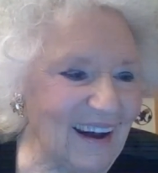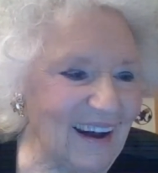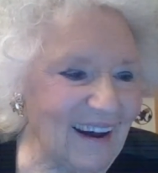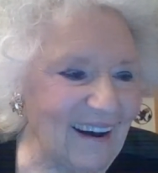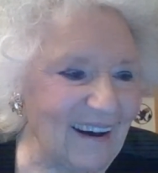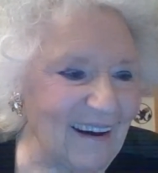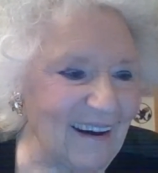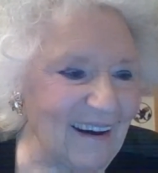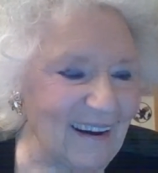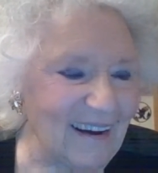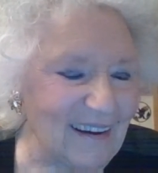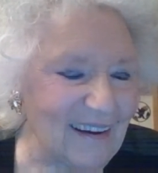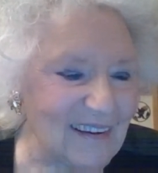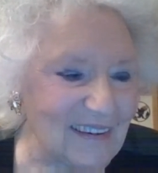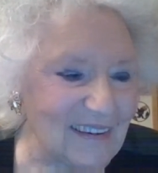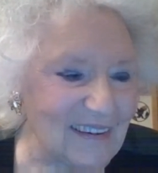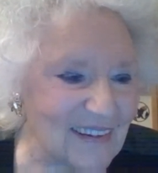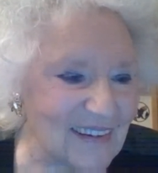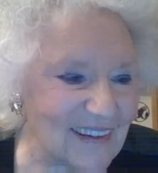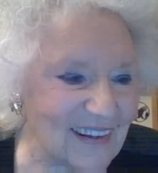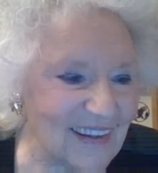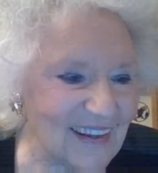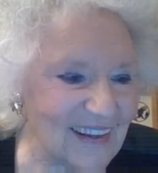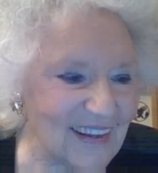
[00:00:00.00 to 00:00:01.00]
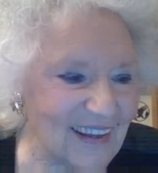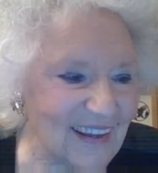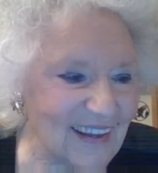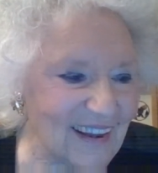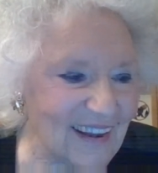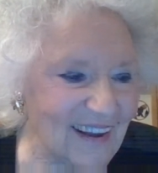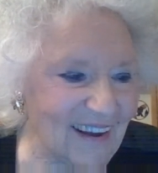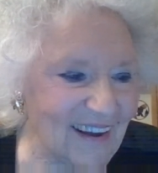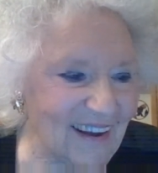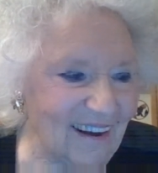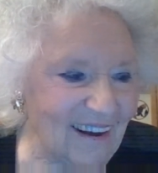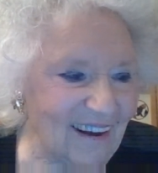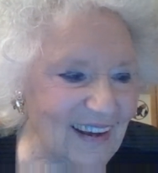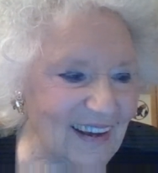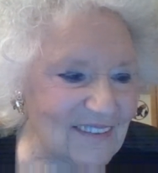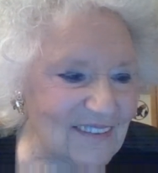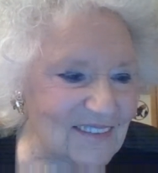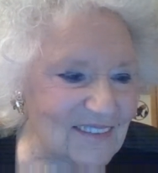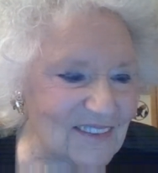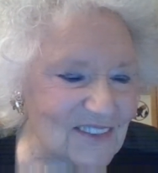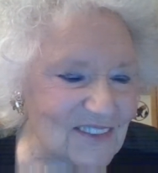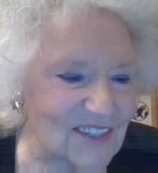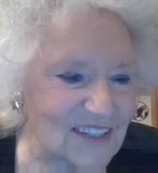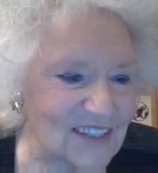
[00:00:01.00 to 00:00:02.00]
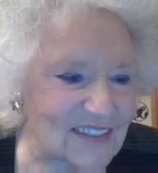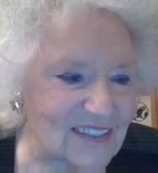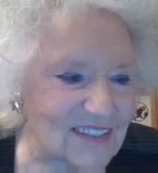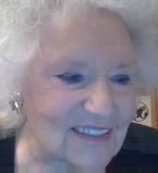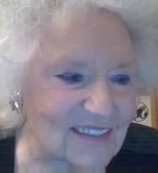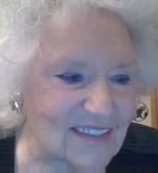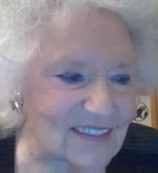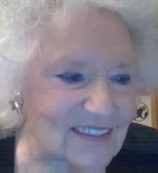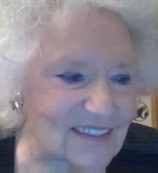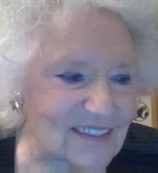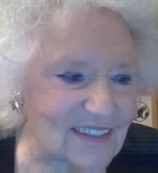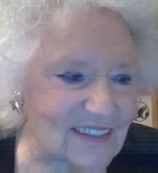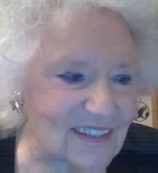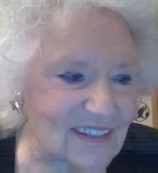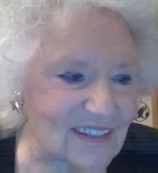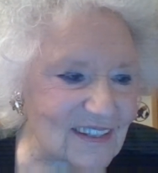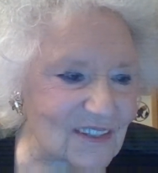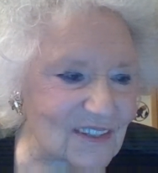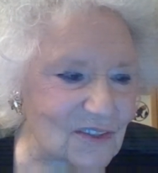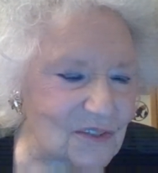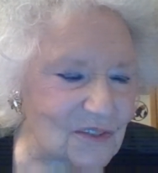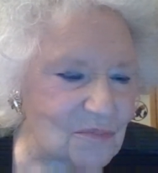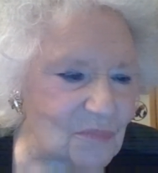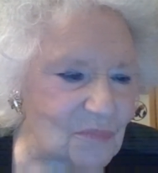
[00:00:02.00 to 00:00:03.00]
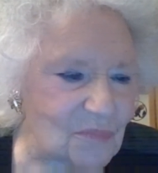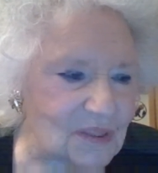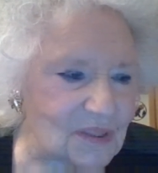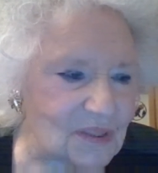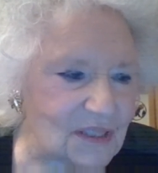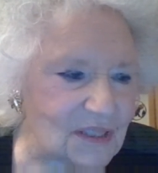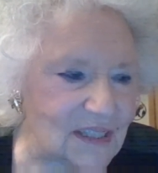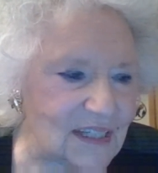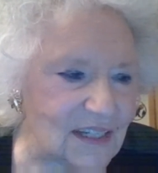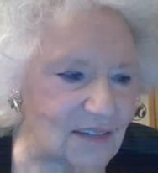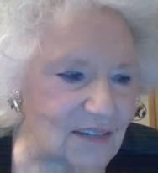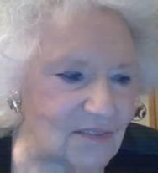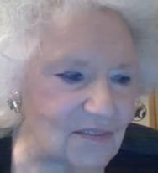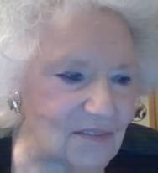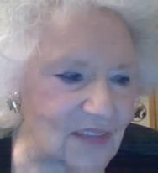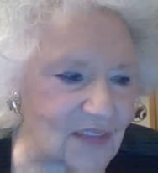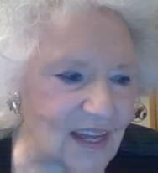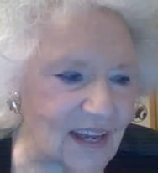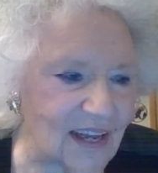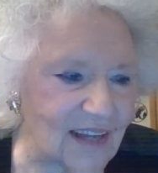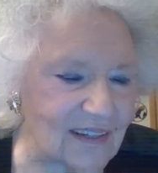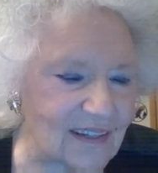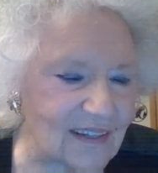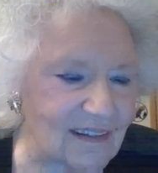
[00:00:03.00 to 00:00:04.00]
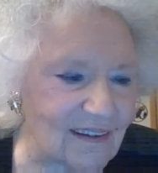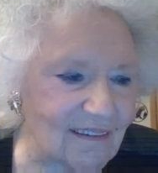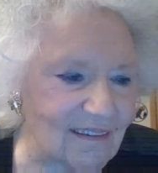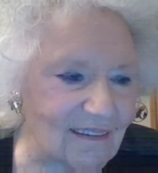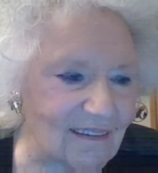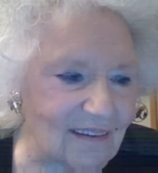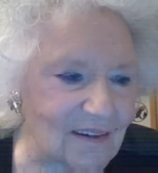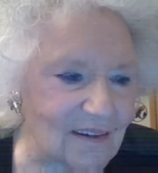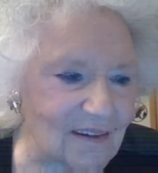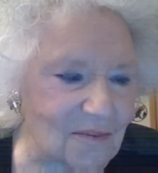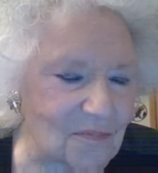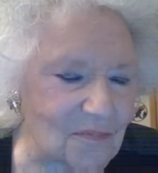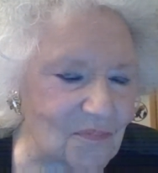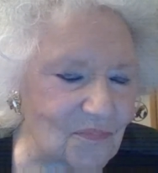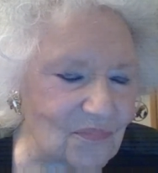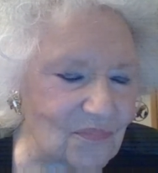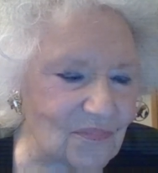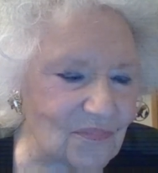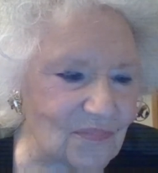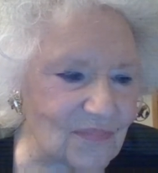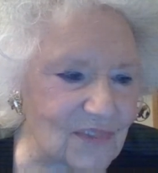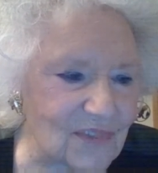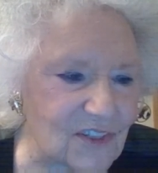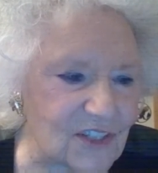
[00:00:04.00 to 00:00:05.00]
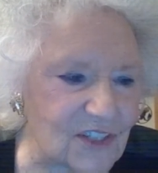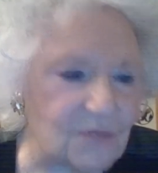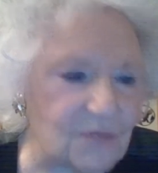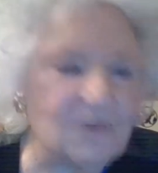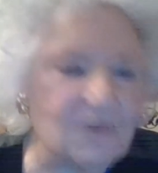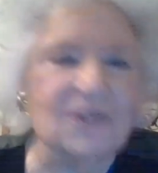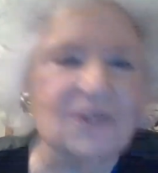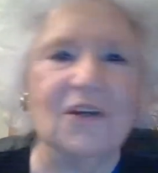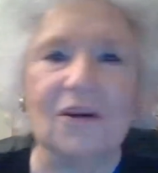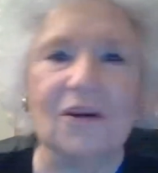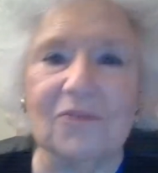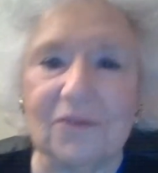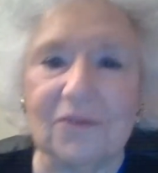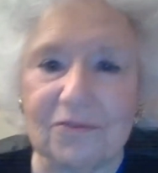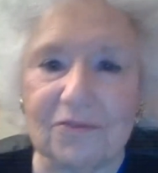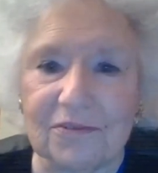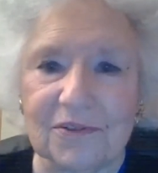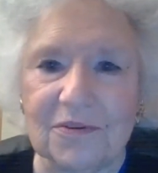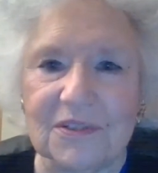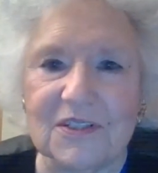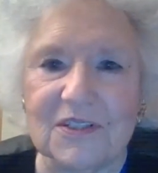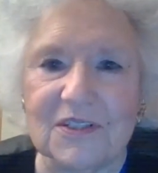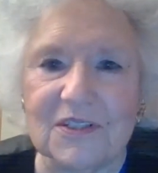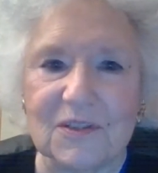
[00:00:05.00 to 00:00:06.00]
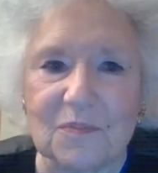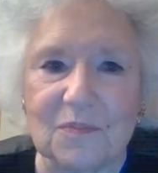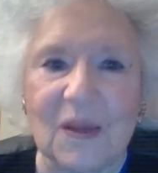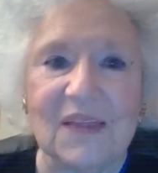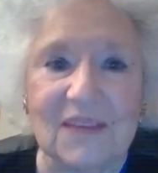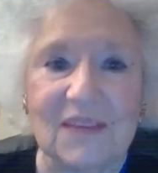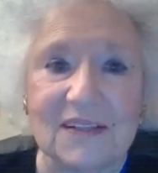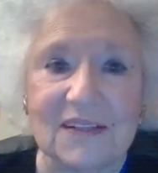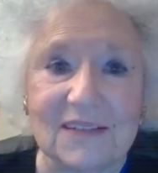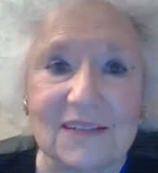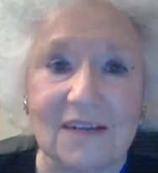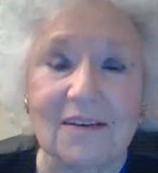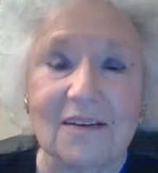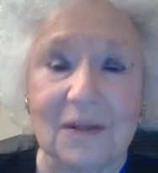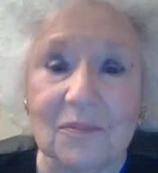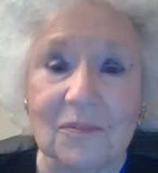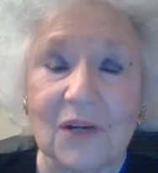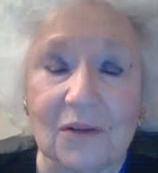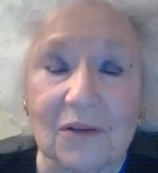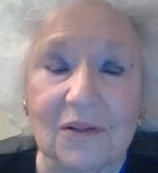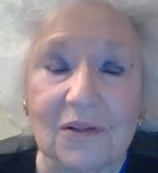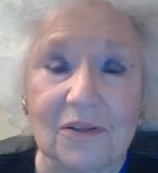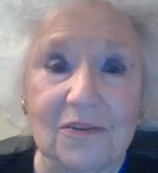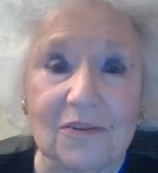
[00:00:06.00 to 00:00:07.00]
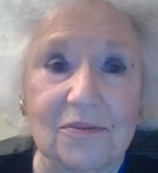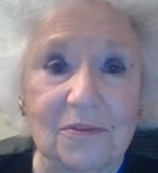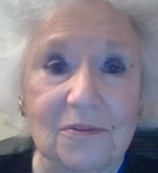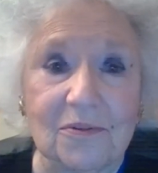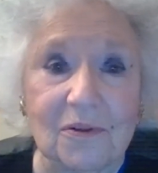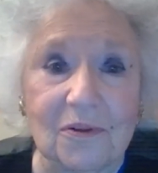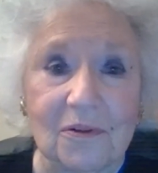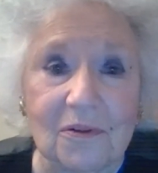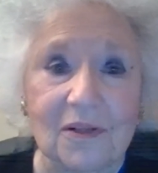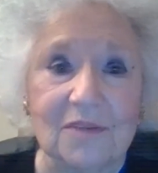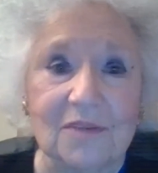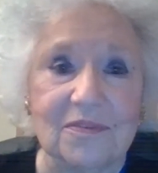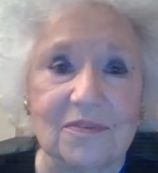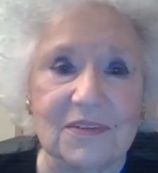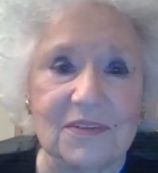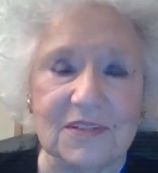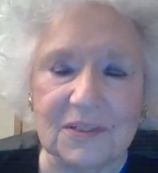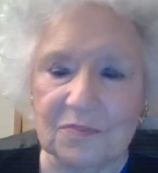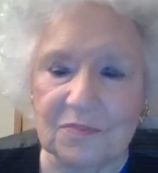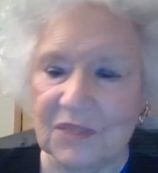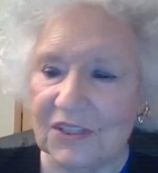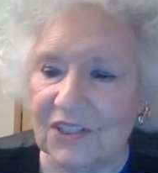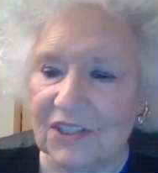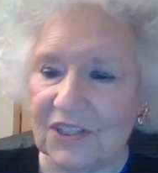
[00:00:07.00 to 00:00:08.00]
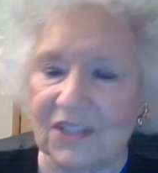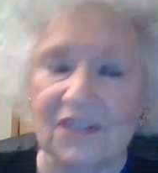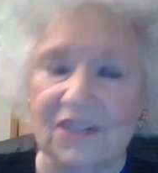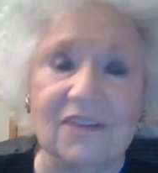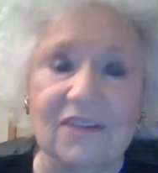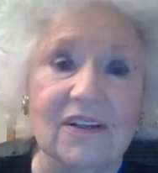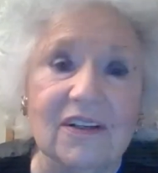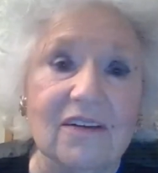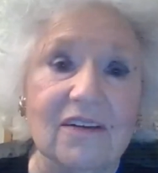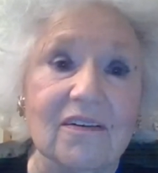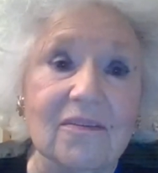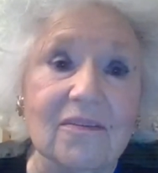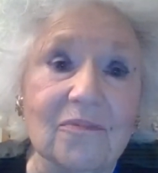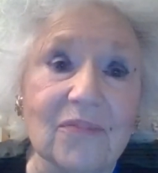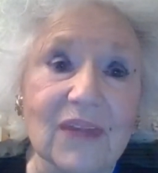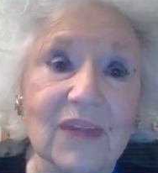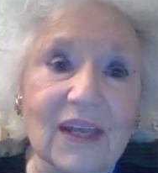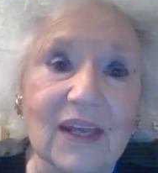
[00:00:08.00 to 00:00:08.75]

I just couldn't believe that she would go through and spend the time going through all of this material.